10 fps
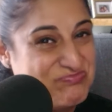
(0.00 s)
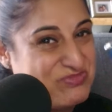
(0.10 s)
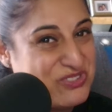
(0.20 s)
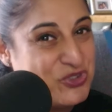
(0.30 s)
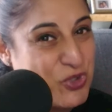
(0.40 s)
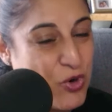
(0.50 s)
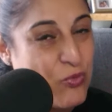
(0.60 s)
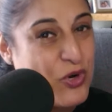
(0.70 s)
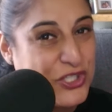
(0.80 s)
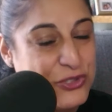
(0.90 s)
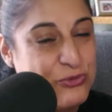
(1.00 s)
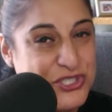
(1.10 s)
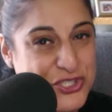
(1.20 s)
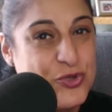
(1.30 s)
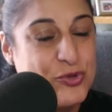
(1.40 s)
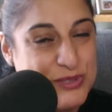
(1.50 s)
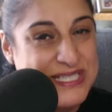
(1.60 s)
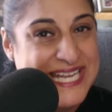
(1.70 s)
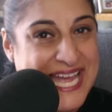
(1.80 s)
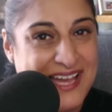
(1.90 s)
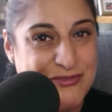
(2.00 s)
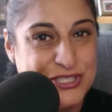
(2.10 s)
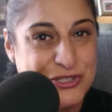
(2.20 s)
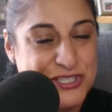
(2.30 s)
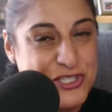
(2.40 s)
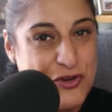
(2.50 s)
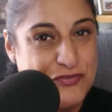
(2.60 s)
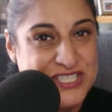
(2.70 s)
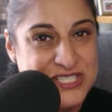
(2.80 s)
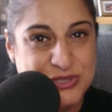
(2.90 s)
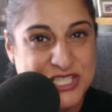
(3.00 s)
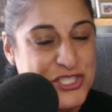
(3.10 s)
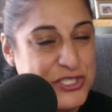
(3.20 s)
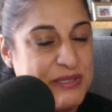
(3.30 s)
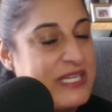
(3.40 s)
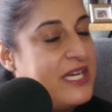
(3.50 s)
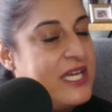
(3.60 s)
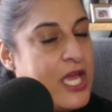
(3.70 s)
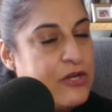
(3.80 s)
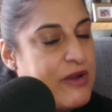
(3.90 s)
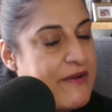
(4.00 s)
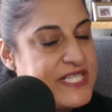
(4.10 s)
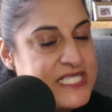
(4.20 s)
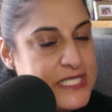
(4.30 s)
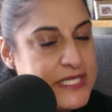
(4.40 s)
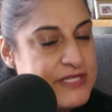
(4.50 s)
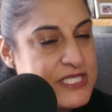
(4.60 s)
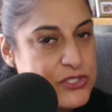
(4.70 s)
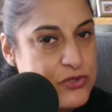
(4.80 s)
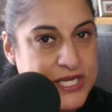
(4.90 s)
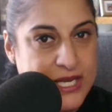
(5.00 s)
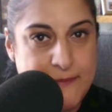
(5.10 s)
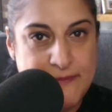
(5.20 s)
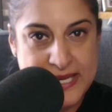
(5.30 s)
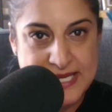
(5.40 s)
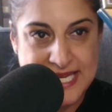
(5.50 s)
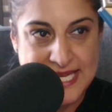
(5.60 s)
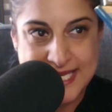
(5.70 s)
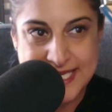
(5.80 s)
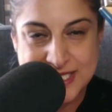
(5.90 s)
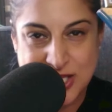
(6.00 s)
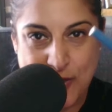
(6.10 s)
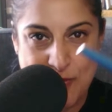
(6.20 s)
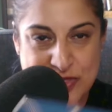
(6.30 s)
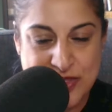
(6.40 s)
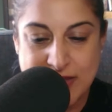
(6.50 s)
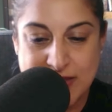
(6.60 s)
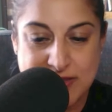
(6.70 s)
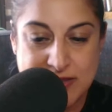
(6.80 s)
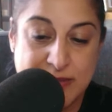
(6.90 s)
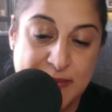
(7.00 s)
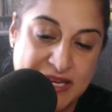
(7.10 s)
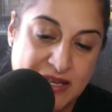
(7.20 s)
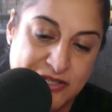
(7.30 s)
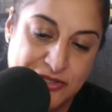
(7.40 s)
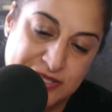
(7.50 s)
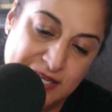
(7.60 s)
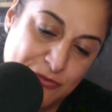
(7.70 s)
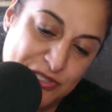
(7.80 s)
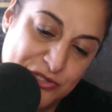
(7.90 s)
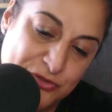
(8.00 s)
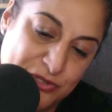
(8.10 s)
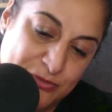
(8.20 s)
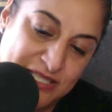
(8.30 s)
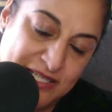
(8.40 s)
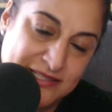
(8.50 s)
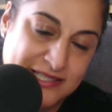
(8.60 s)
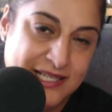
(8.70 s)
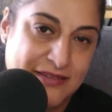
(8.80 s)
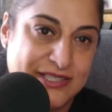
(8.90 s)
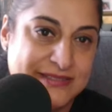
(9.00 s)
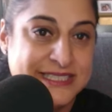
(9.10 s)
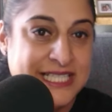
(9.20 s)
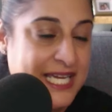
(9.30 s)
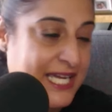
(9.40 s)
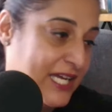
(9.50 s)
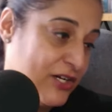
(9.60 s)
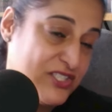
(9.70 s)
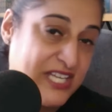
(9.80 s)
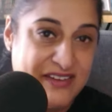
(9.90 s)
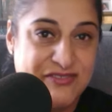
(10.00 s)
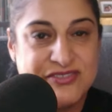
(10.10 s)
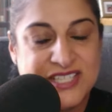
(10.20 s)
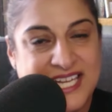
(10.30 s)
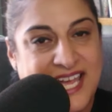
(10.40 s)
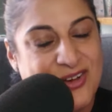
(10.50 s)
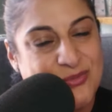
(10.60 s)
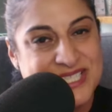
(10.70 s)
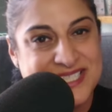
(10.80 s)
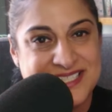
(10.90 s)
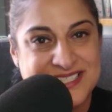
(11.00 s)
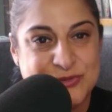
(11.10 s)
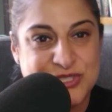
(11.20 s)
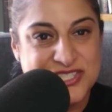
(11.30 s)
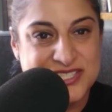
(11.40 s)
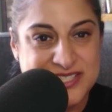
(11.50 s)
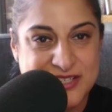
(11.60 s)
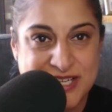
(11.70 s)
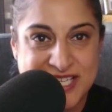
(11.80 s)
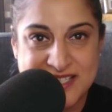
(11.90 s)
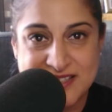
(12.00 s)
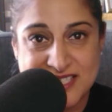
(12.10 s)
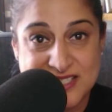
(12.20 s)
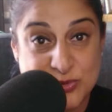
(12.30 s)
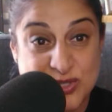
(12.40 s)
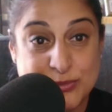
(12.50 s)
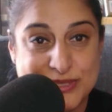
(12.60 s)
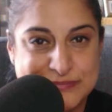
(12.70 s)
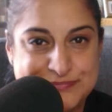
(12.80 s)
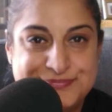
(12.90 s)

not what you would normally have when you're in an office. When I used to be a very serious lawyer, but it is the pen I use now, which is always on my desk, and I love it. I also have a cat on my desk, which is a regular thing as well, but